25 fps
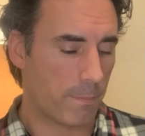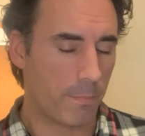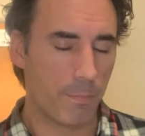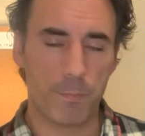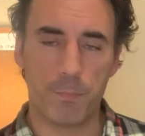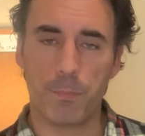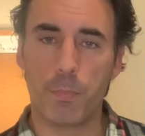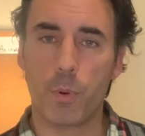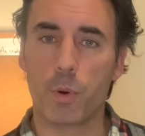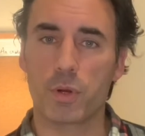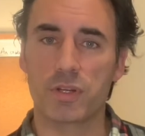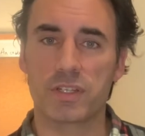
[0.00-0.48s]

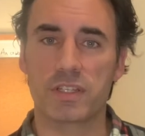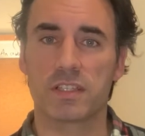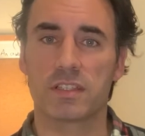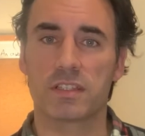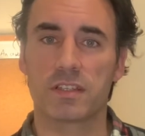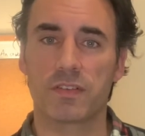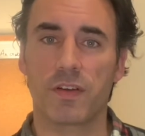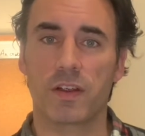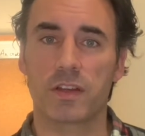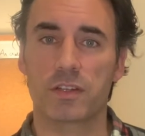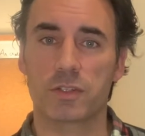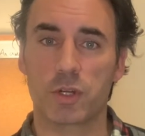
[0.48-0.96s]
portions
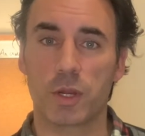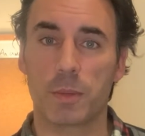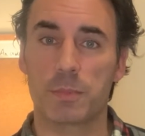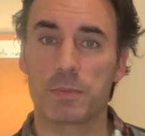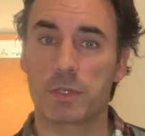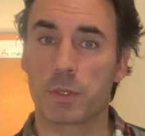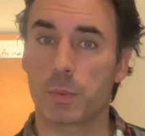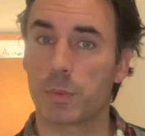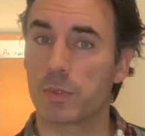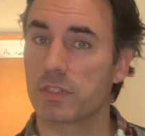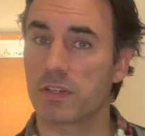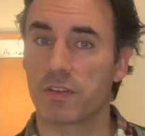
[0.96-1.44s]
of our
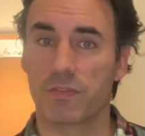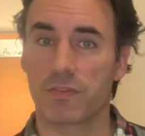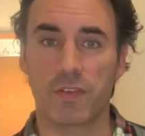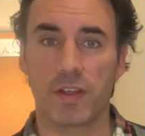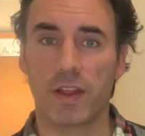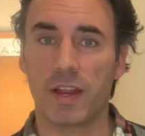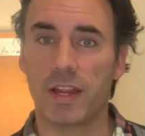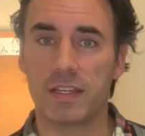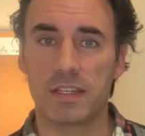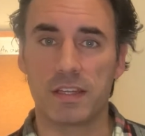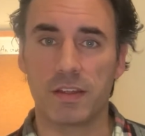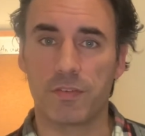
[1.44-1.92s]
scripture, which are
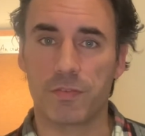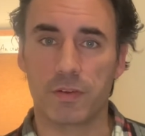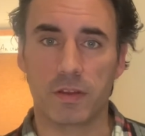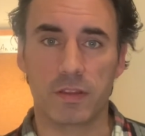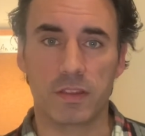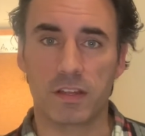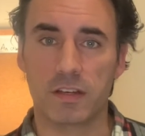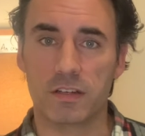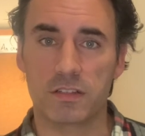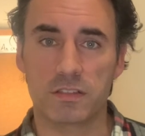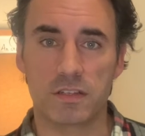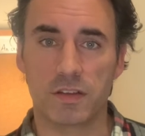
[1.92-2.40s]
very different.
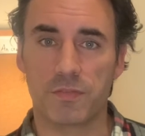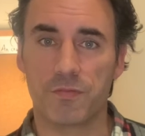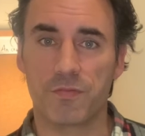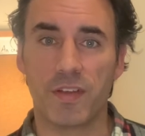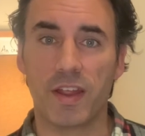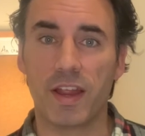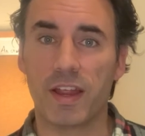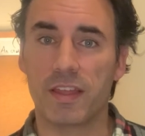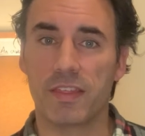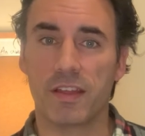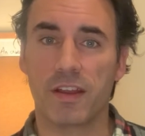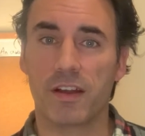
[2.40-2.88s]
There
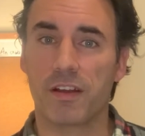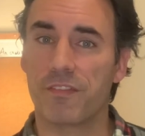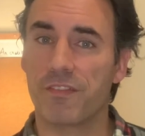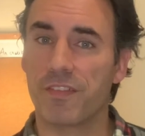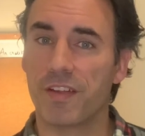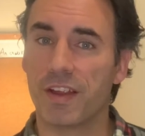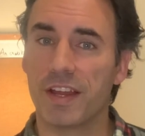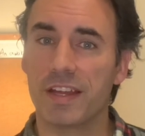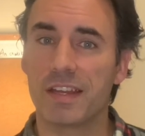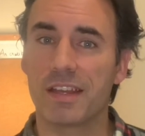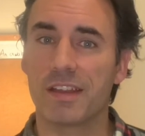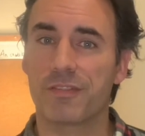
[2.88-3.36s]
are
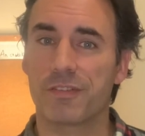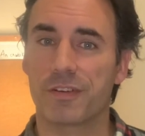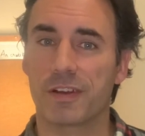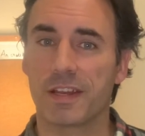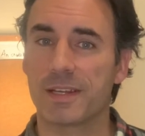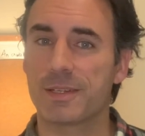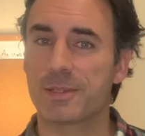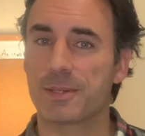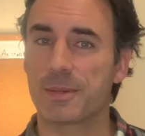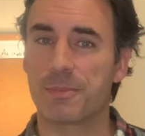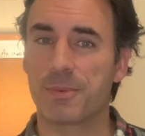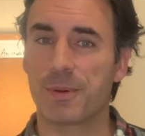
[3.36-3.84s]
very different
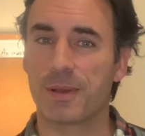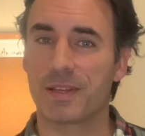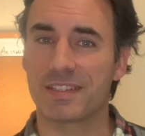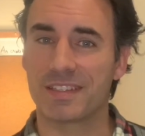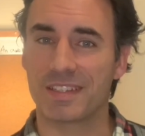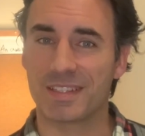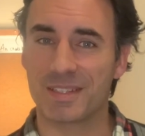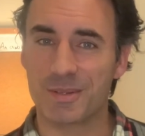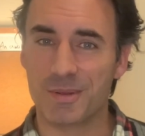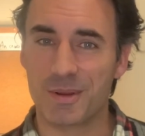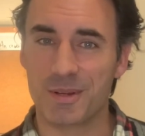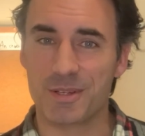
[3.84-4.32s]
entry points
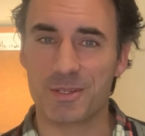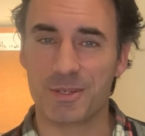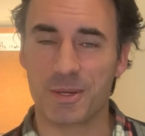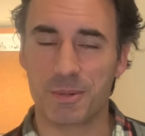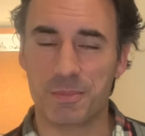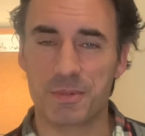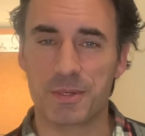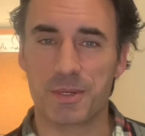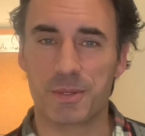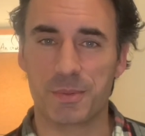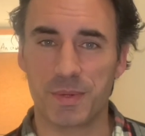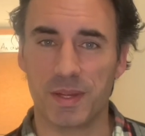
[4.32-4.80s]
into our
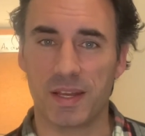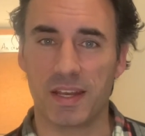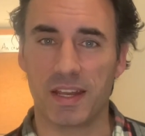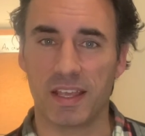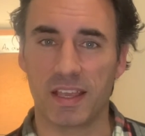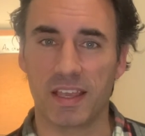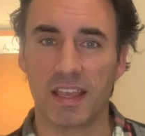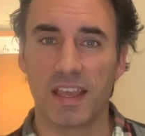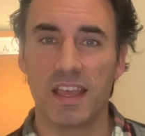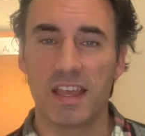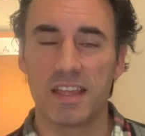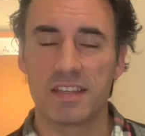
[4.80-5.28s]
scripture reading
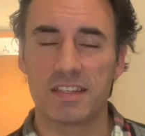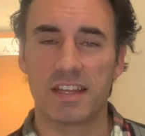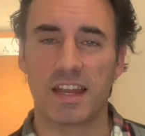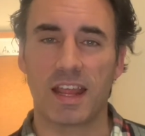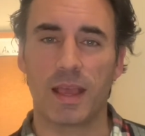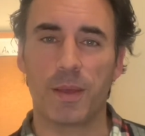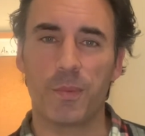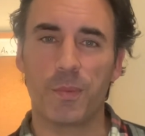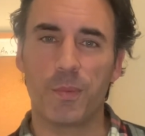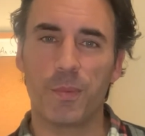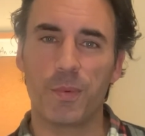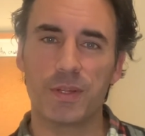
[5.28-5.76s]
today.
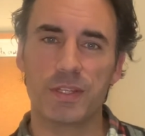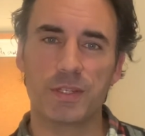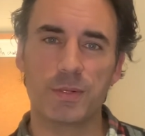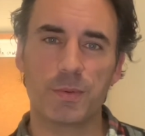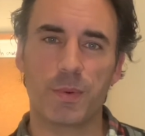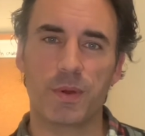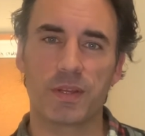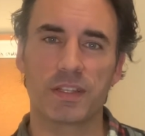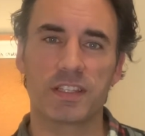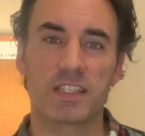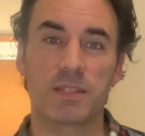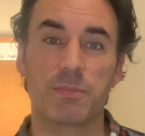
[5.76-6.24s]
Which
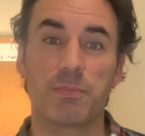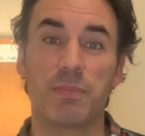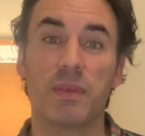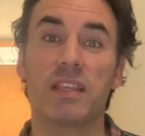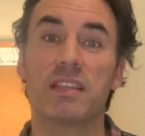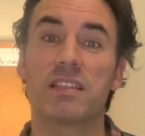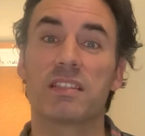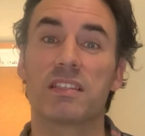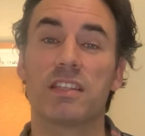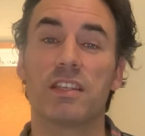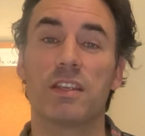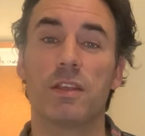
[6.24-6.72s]
one
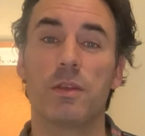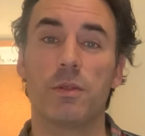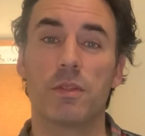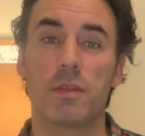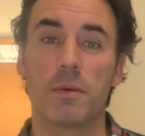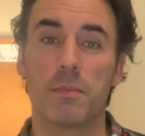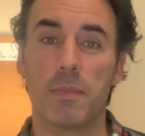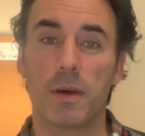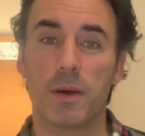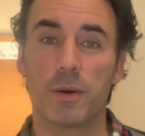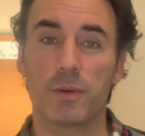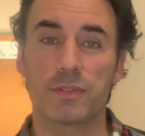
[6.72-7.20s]
speaks to you the
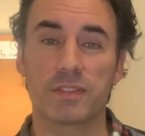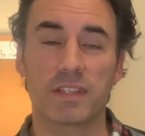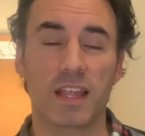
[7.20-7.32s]
most? I